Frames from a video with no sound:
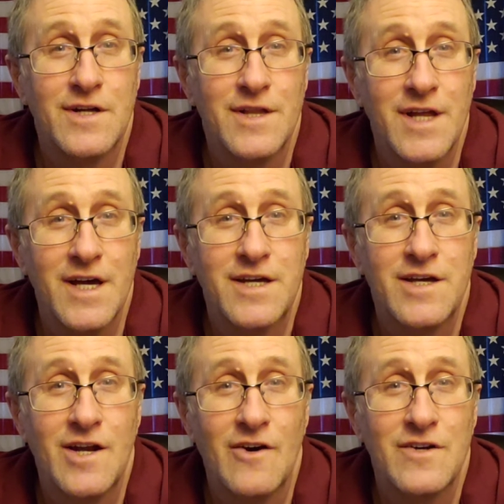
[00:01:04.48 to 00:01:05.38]
click,
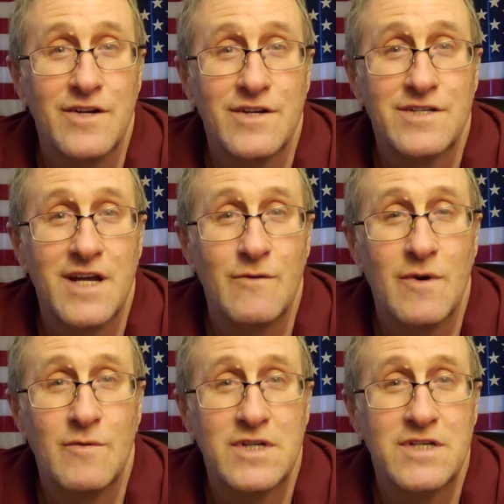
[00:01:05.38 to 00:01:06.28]
and you can say,
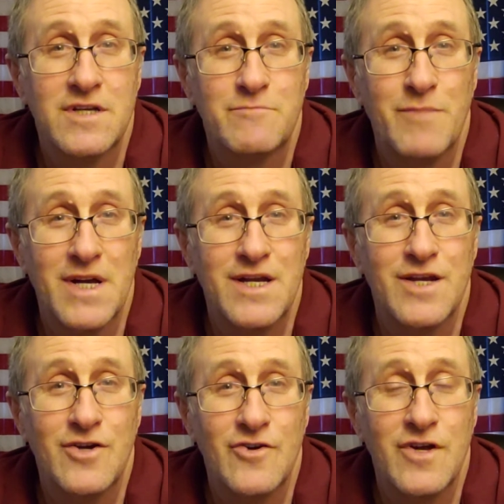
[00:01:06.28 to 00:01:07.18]
well, what's this button
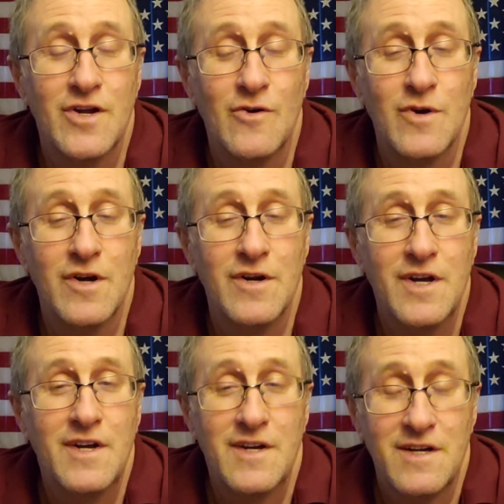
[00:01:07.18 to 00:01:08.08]
do, or
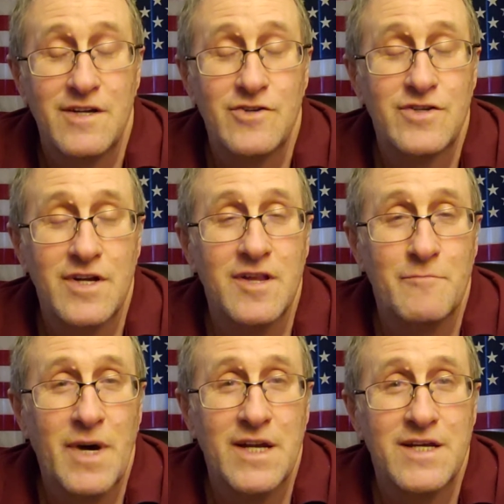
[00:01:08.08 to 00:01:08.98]
usually the
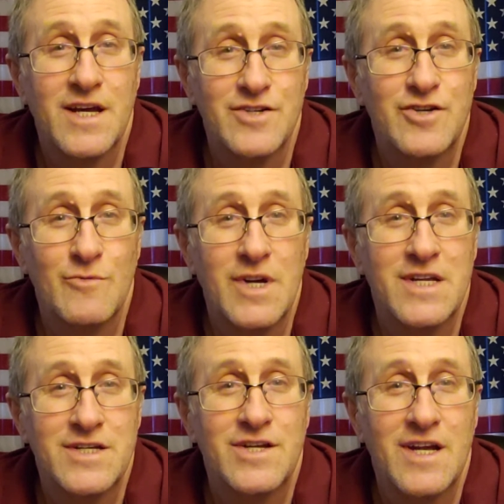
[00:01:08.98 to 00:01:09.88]
button tells you what
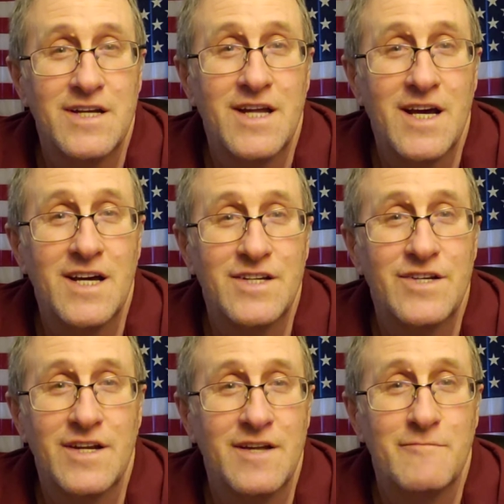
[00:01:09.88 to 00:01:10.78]
it does,
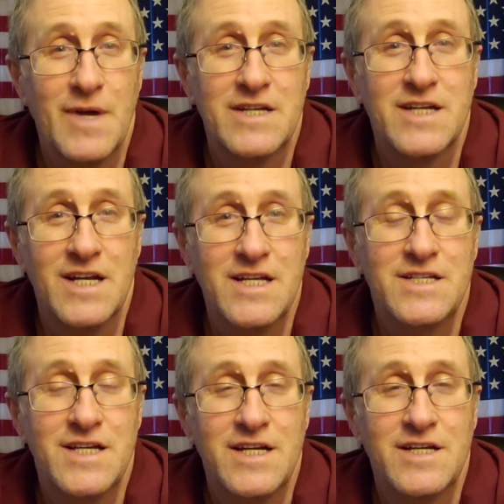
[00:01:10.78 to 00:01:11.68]
and it makes it
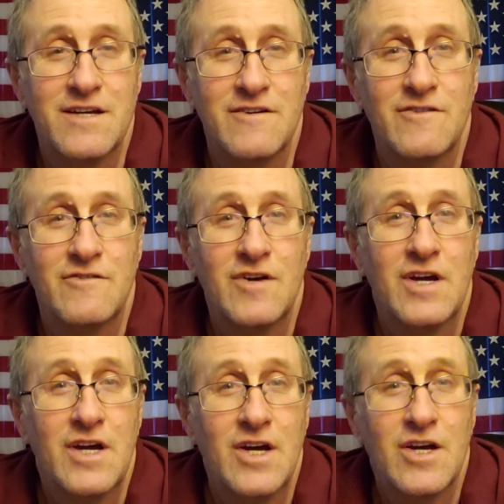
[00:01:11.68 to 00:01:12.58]
easy to
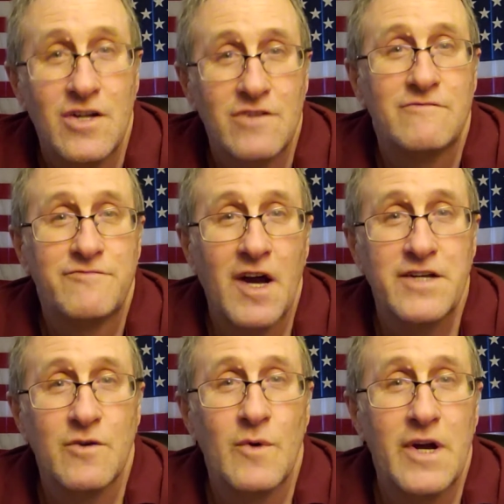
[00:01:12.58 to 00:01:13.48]
find
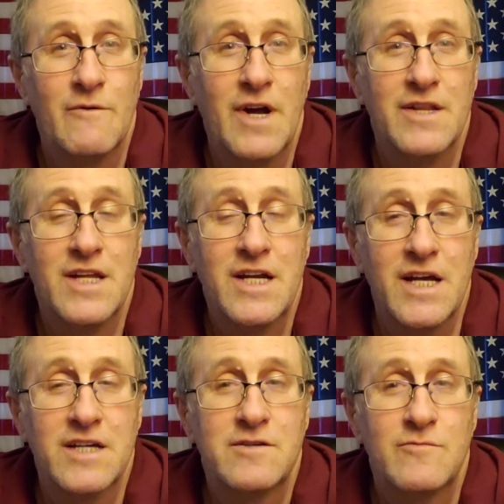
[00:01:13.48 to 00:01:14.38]
your way around
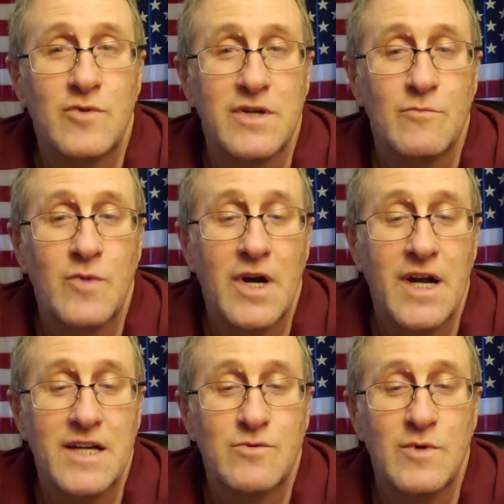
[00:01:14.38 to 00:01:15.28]
Linux.
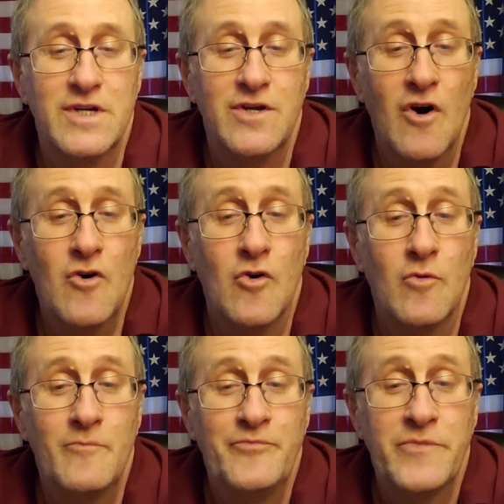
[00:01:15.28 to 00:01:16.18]
Whereas with
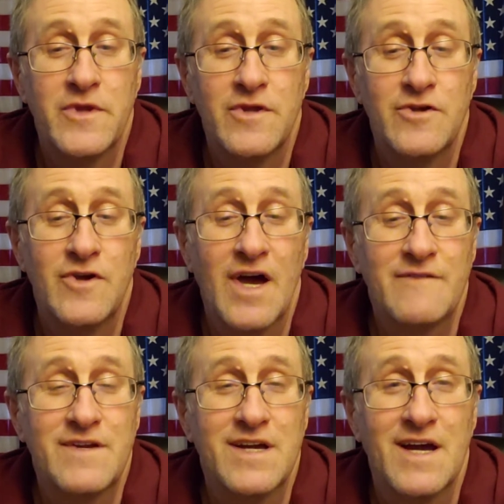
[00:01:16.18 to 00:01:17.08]
GNOME, you have
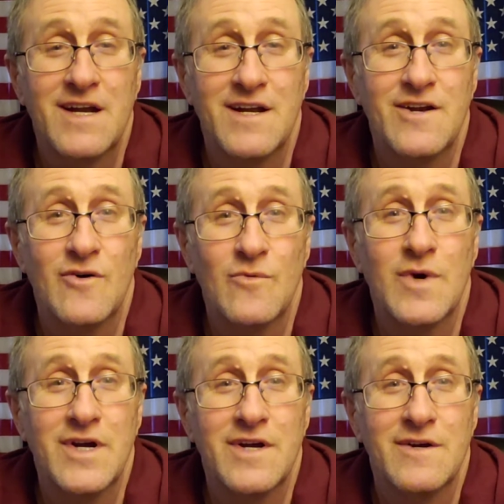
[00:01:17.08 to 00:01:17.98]
to kind of know what